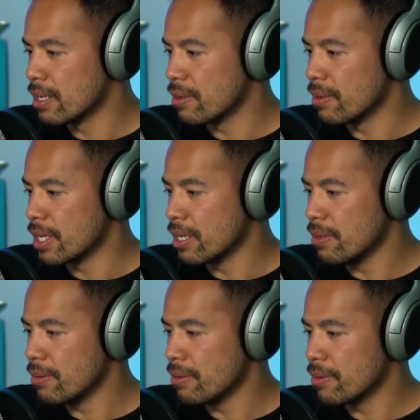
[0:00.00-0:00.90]
There we
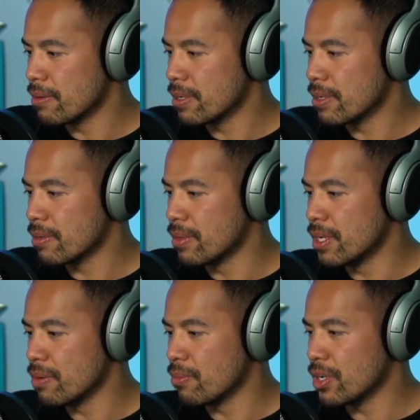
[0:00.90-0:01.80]
go.
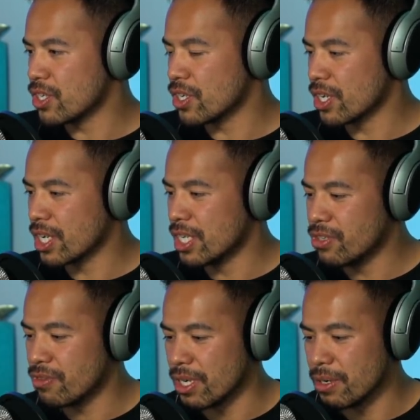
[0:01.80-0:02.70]
Wonder which
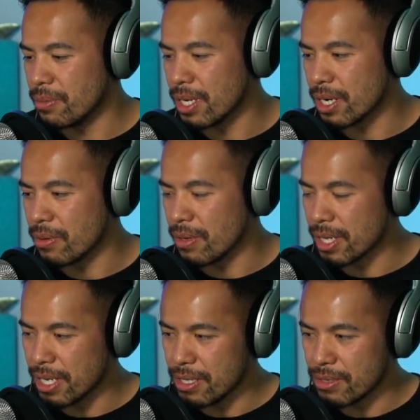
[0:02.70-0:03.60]
country we are
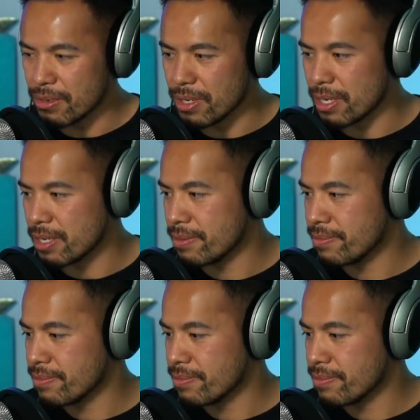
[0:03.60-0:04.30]
calling into here.